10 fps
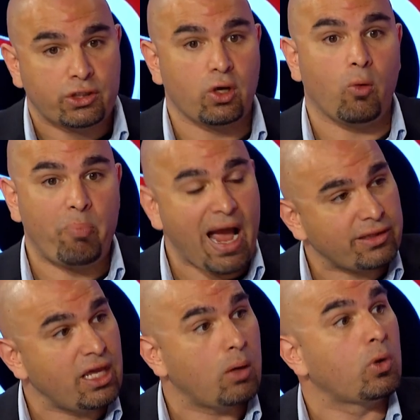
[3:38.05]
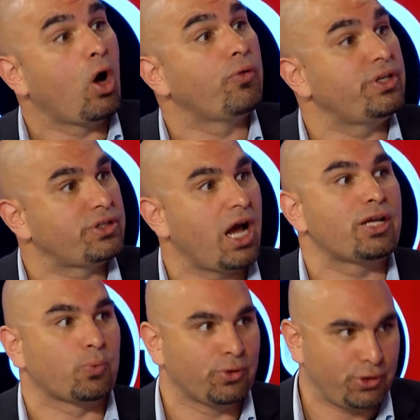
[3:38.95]
So back then when all these
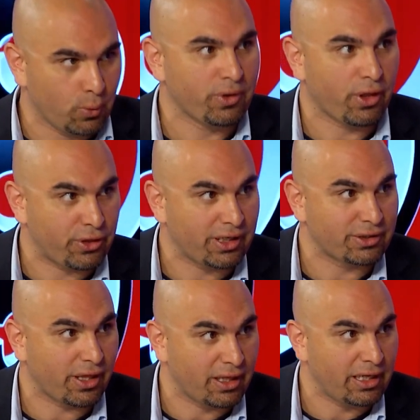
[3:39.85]
guys were doing the things that they